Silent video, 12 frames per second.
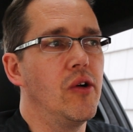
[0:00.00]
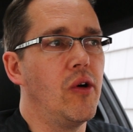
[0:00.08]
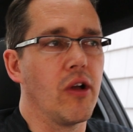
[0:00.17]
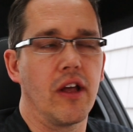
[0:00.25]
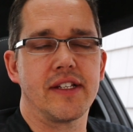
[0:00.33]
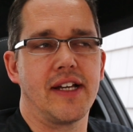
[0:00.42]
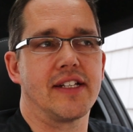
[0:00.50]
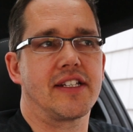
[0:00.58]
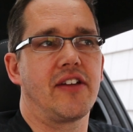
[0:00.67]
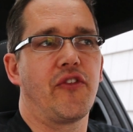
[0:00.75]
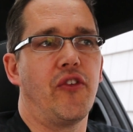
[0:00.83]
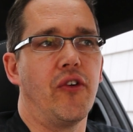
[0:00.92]
all I was
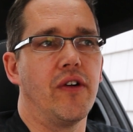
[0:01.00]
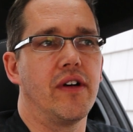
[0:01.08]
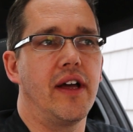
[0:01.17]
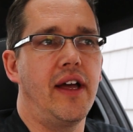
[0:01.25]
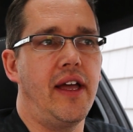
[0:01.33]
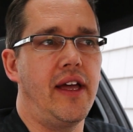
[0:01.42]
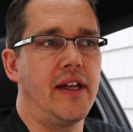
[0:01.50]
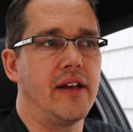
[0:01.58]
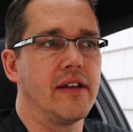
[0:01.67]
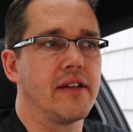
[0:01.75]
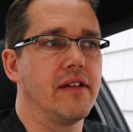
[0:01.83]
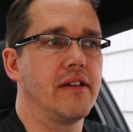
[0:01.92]
asking for,
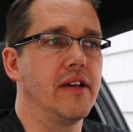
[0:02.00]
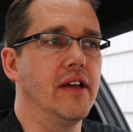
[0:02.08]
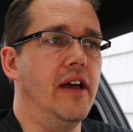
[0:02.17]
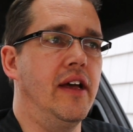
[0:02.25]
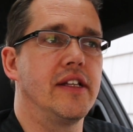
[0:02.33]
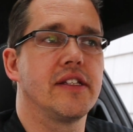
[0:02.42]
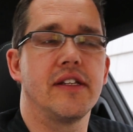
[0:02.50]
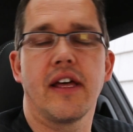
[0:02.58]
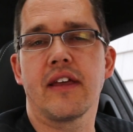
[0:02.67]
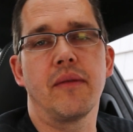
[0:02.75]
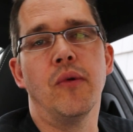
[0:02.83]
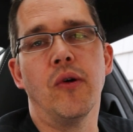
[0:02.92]
and it's
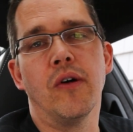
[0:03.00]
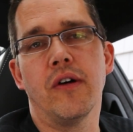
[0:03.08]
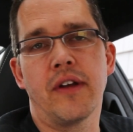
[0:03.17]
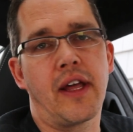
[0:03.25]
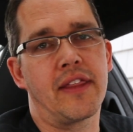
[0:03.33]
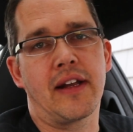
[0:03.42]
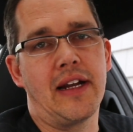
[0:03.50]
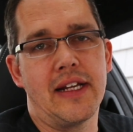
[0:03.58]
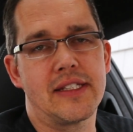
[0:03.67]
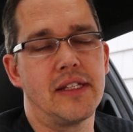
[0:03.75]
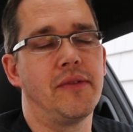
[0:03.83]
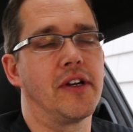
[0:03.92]
nothing more or nothing
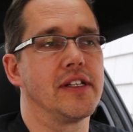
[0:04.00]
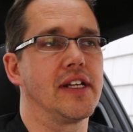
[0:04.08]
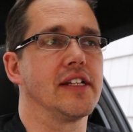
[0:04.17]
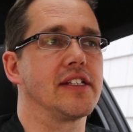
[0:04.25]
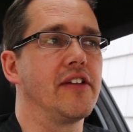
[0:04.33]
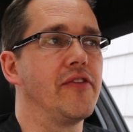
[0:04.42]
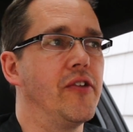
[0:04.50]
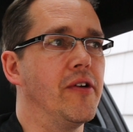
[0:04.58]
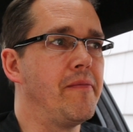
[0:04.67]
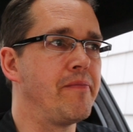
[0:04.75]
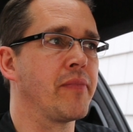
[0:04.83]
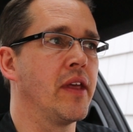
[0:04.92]
less than what I was asking for.